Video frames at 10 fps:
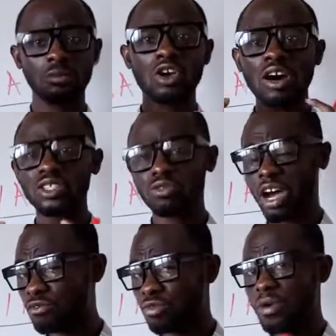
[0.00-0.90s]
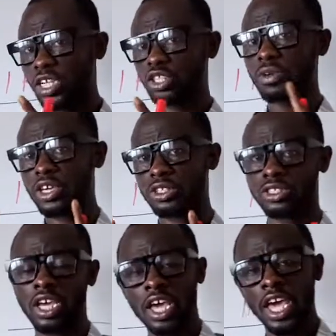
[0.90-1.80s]
You have to make sure,
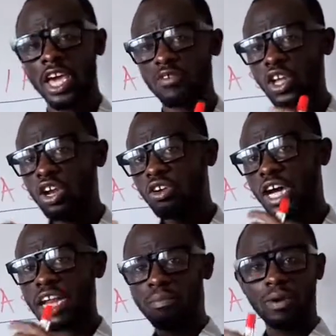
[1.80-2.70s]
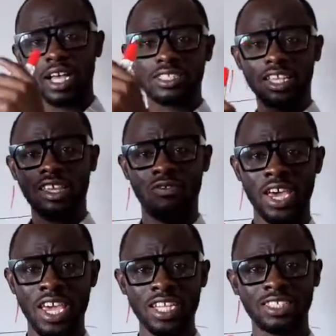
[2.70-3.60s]
because if you don't look at the past
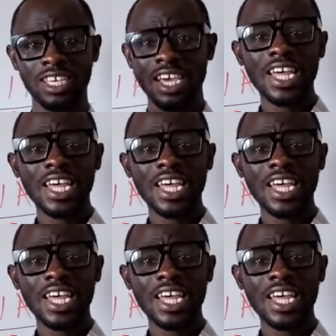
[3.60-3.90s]
events,